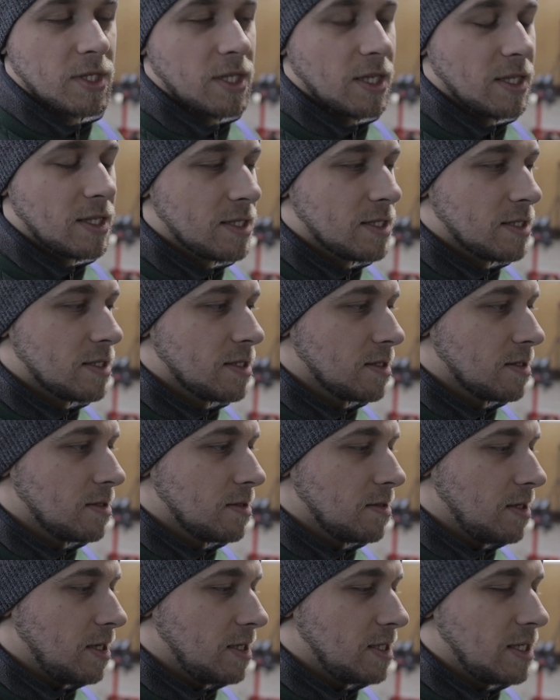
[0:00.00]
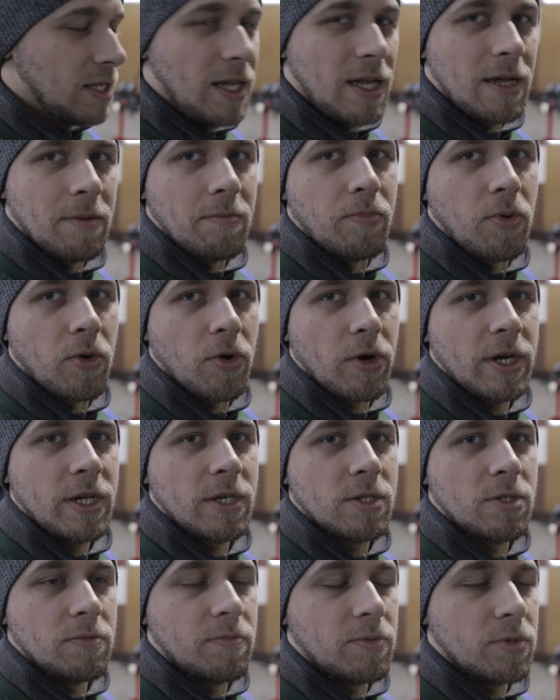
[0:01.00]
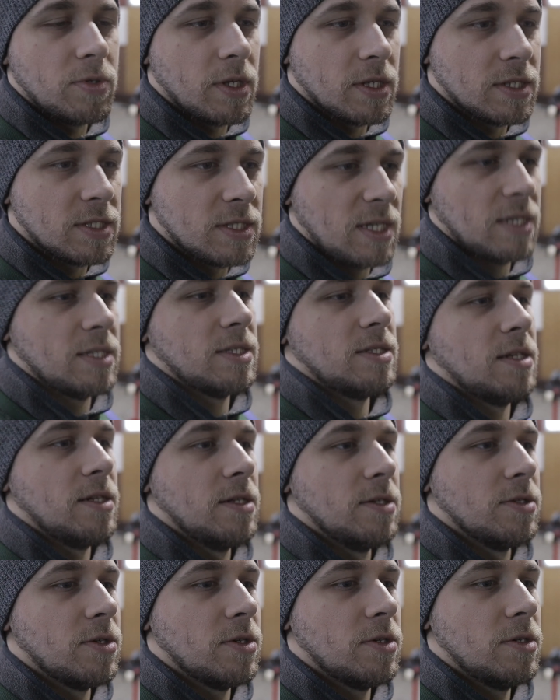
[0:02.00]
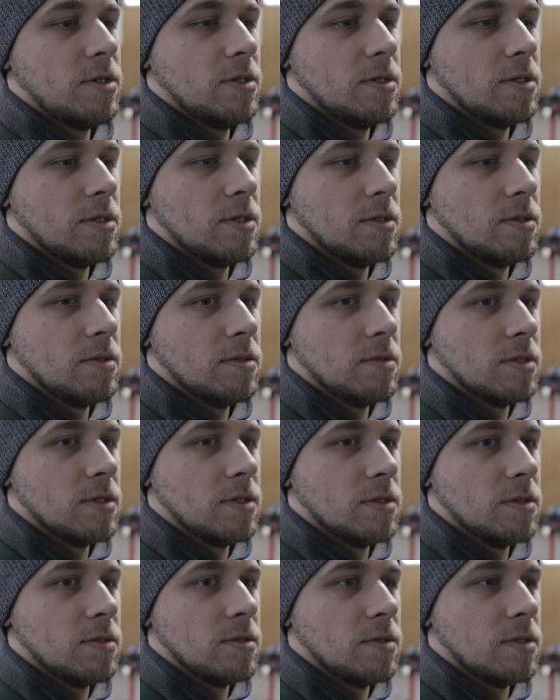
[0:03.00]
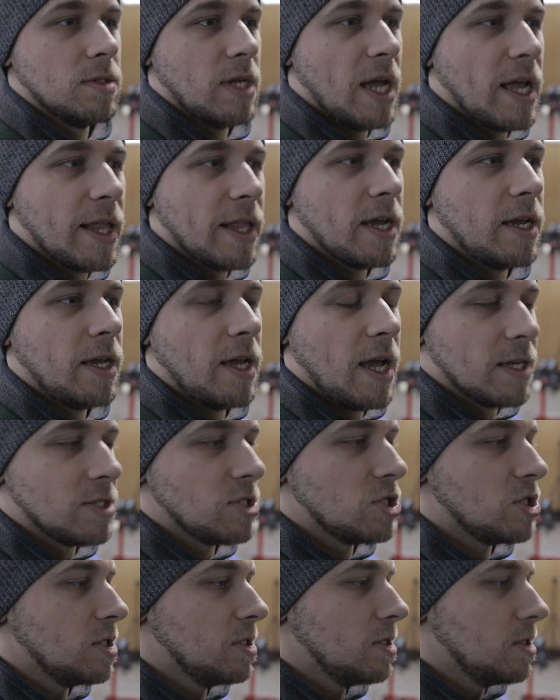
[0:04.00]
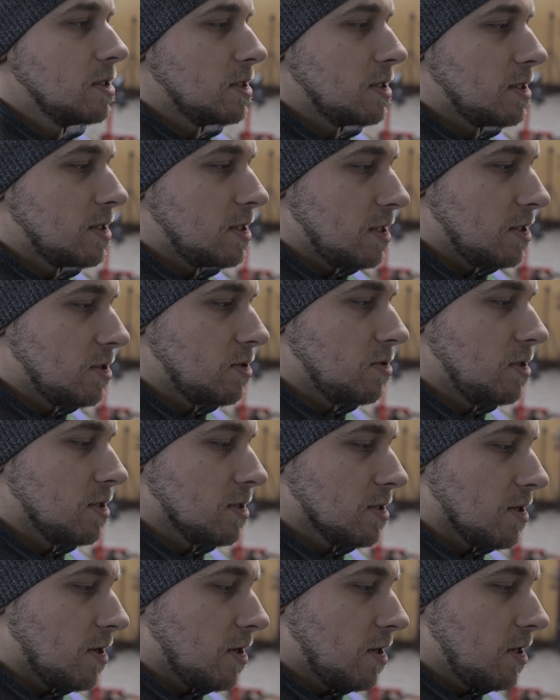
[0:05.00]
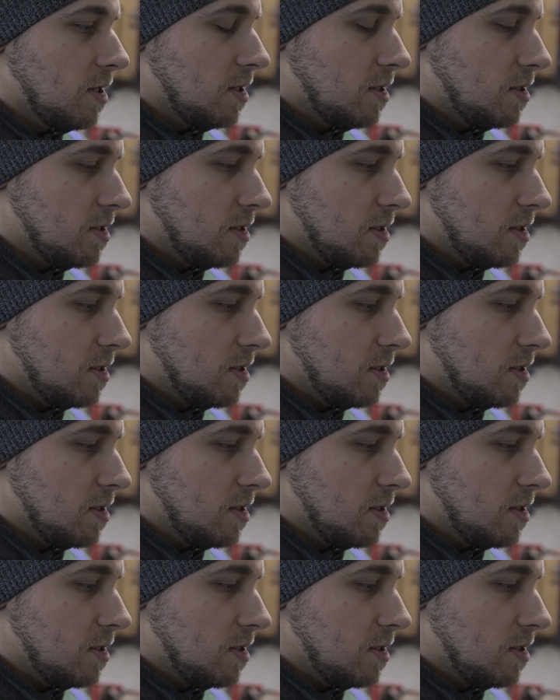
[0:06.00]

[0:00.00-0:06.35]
But isn't it boring to put a 6-cylinder NA engine into this car?